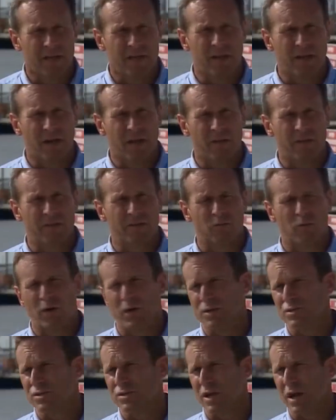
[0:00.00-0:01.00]
Now that the
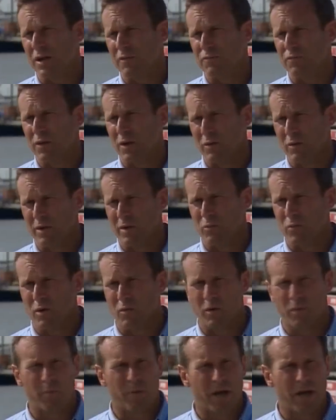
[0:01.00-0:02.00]
well stopped flowing,
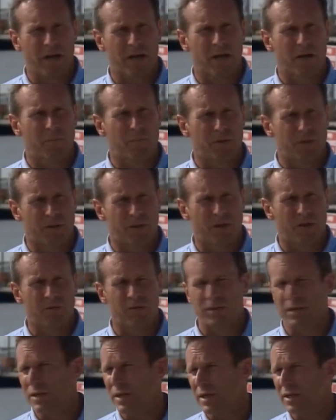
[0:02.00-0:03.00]
will we pack up and
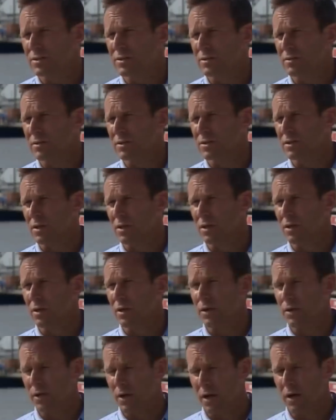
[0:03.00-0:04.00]
go? And the answer is
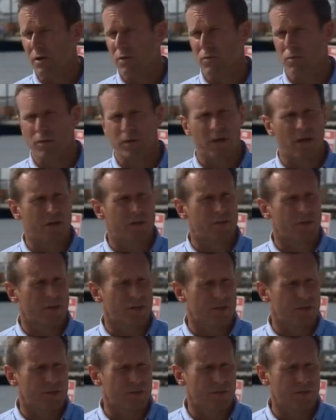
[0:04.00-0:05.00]
clearly no, we're not
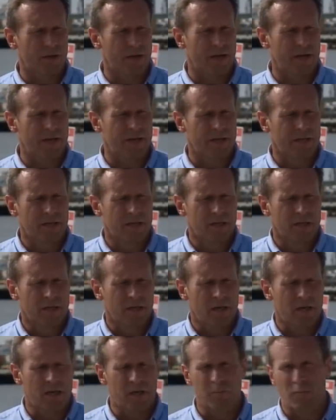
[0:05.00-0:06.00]
going to do that.
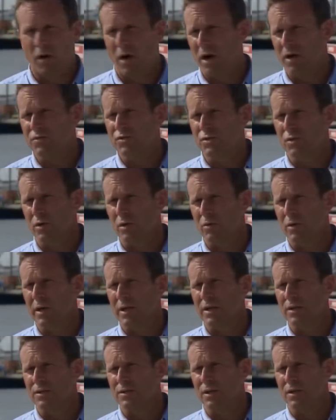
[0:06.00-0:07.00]
Um, offshore,
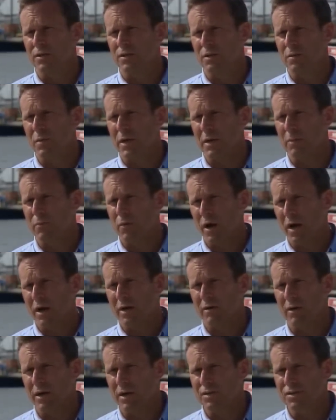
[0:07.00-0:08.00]
we continue to make
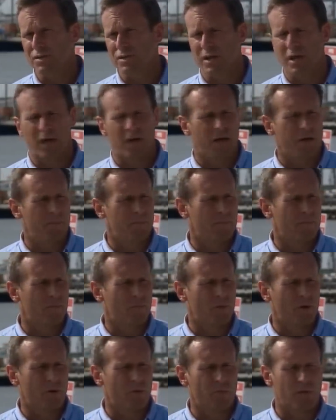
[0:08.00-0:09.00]
progress.
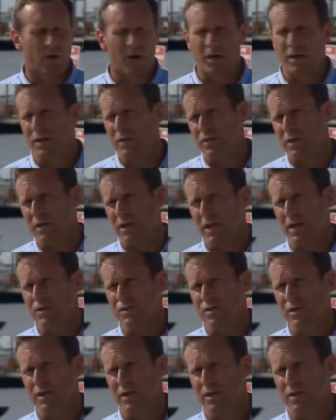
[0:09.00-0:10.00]
Um, we're running the
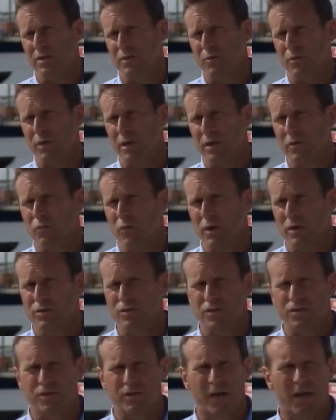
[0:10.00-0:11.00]
casing in the relief well
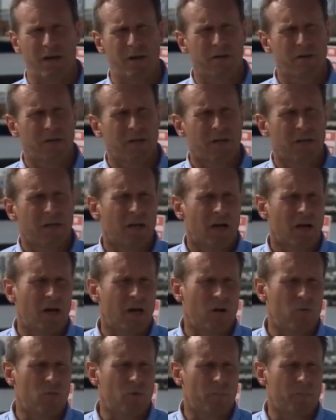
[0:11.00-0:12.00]
just now.
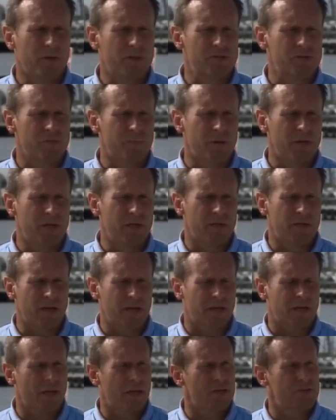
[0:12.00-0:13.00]
Uh, we'll be cementing
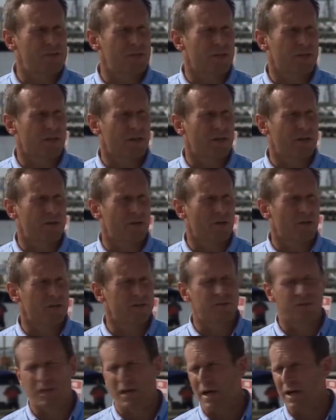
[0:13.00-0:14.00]
that casing later
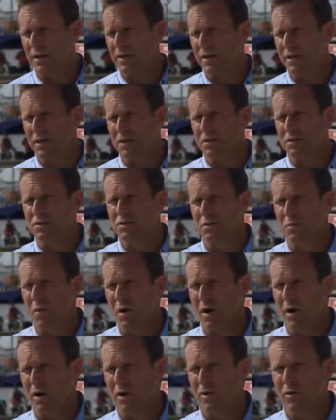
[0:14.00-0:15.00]
on tonight and into
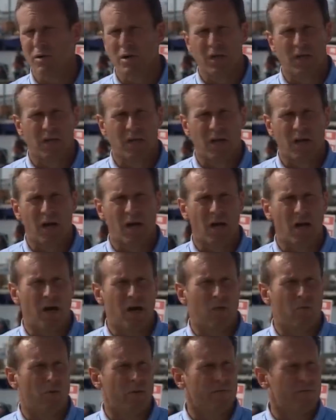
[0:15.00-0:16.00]
tomorrow.
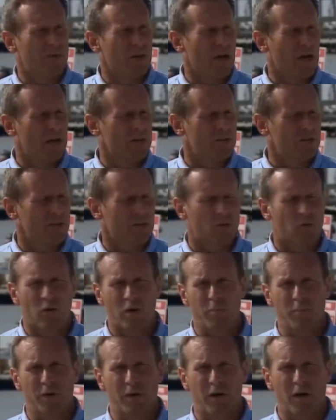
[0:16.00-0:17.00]
Uh, we've got the
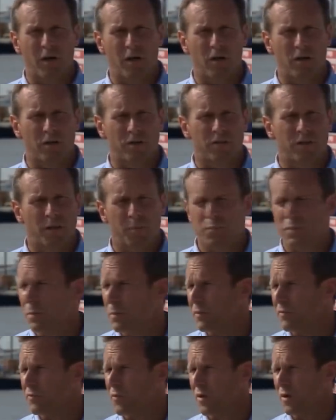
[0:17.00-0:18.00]
equipment all hooked up
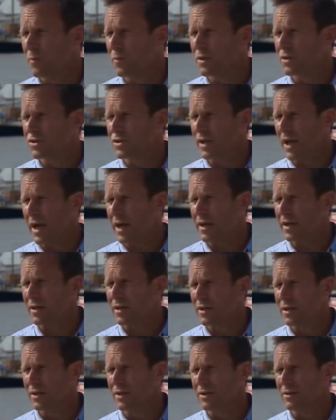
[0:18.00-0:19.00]
to perform the static
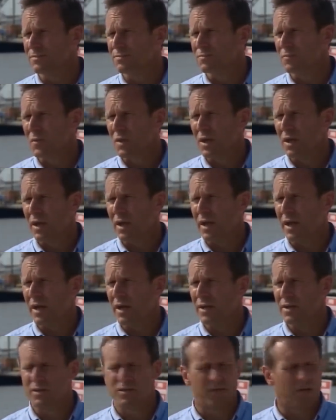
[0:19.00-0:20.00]
kill.
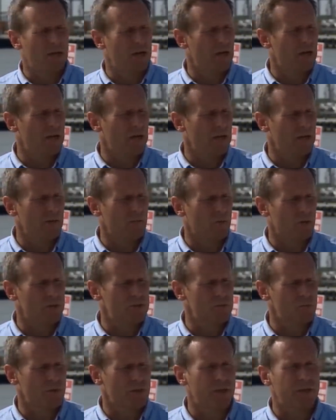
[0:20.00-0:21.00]
And, uh, and
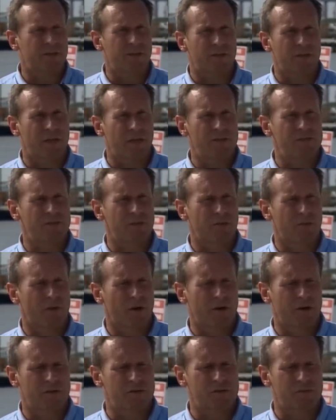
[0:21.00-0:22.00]
once we get the casing
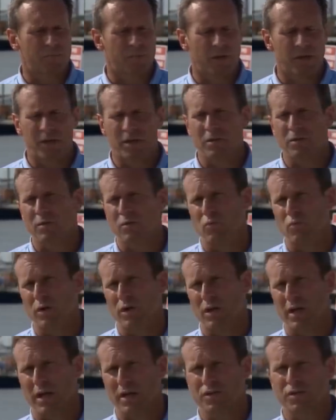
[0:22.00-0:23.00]
run and cemented,
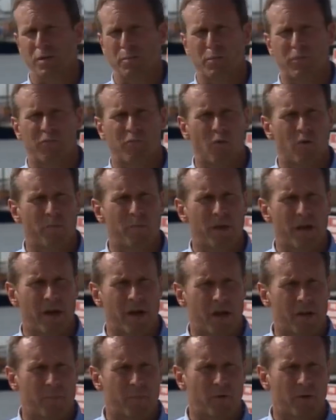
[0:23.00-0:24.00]
we'll actually perform
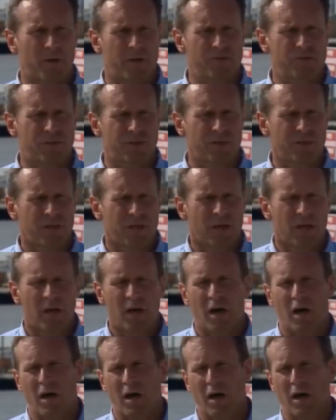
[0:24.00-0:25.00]
that operation
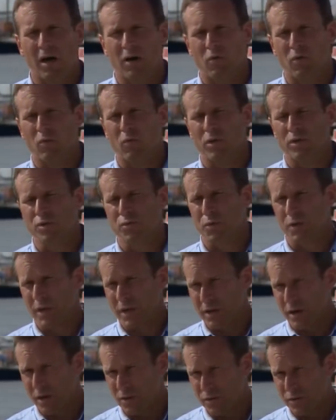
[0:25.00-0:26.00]
uh, once we
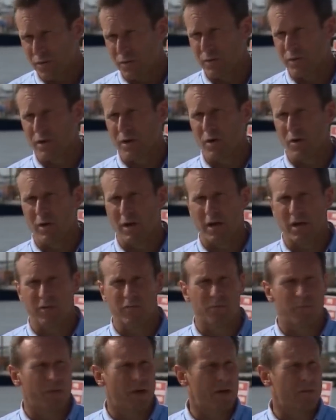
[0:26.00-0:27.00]
get also the go
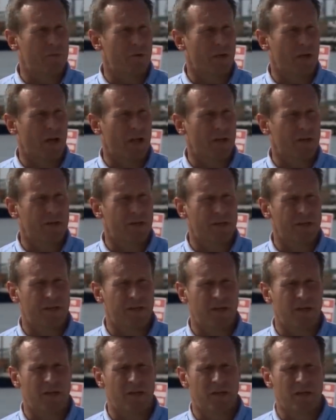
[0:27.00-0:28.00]
ahead from Admiral Allen.
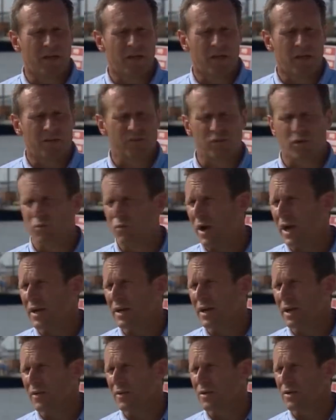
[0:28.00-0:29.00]
And uh, so,
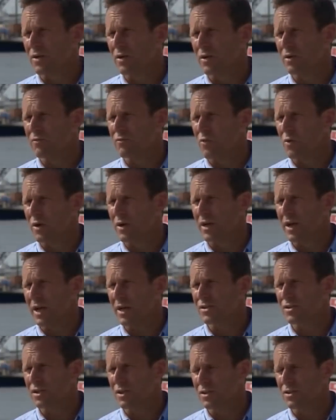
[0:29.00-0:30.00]
right now, the current
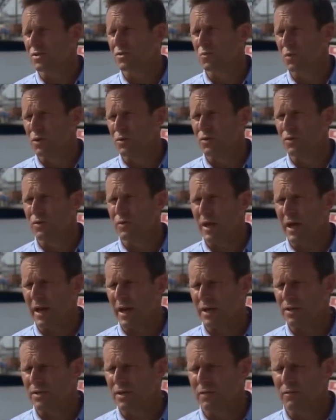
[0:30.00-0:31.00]
forecast is, is we'll do
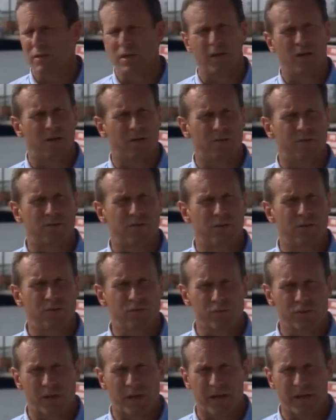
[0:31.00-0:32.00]
that activity on
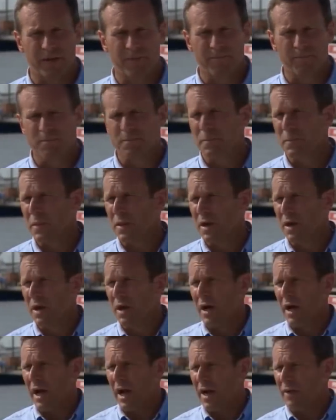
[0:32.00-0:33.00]
Tuesday.
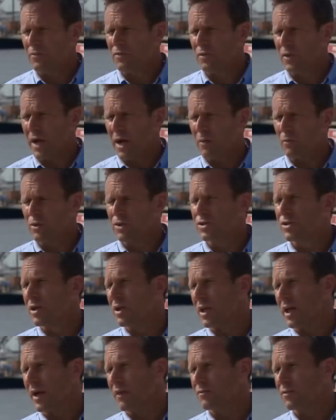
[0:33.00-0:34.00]
After that, we
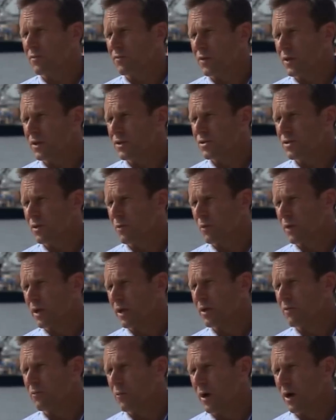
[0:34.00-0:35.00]
still have to finish the
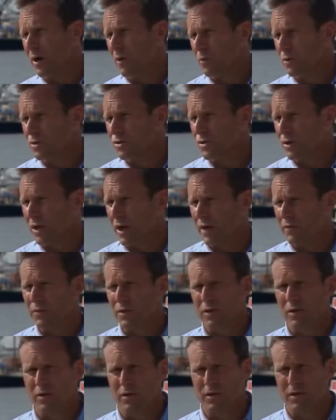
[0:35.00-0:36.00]
relief well. We'll still
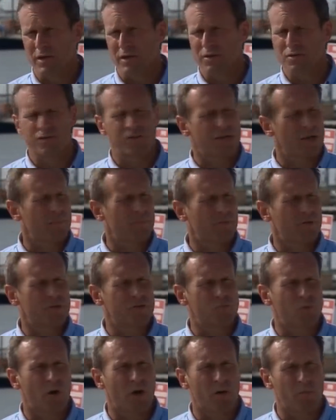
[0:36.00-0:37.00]
have to go and intercept
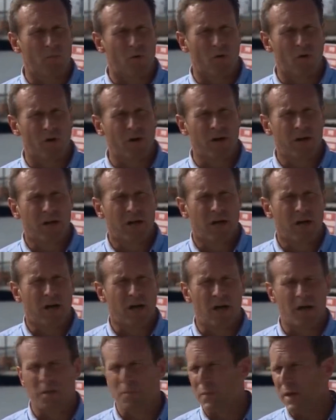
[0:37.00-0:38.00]
this well bore.
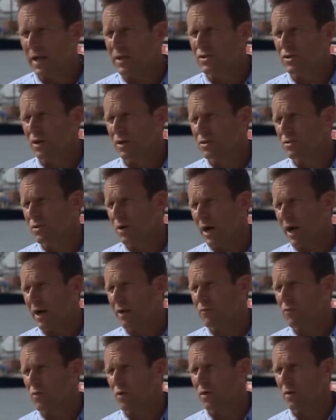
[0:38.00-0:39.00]
Uh, that's on
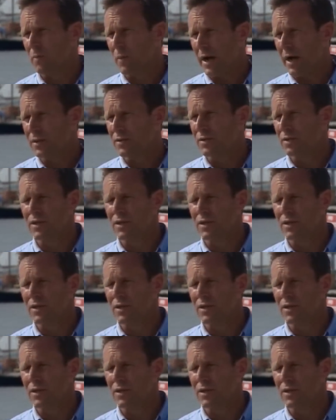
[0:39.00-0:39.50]
track for about